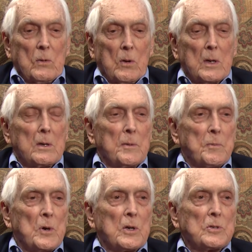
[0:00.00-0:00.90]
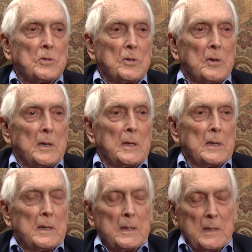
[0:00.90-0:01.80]
What are the Brooks doing?
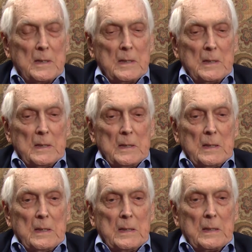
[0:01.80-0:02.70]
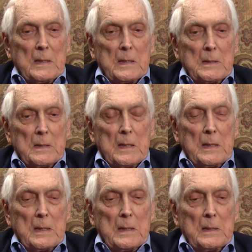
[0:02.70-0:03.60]
And the,
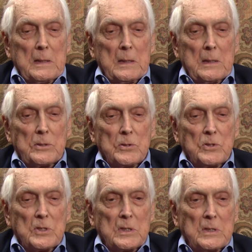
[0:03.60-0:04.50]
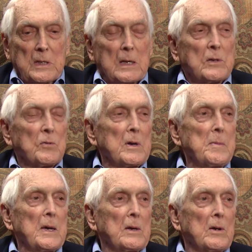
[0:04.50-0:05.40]
and the usher says, They got three
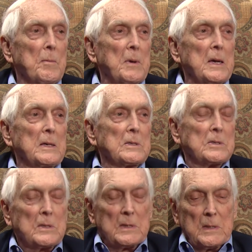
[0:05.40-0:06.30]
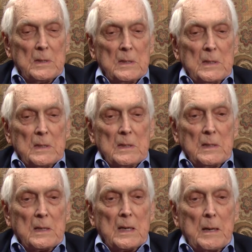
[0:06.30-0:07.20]
men on base.
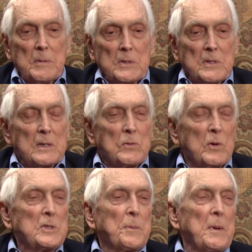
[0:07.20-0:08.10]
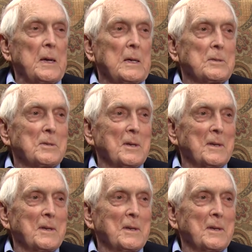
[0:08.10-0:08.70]
The cabbie said, Which base?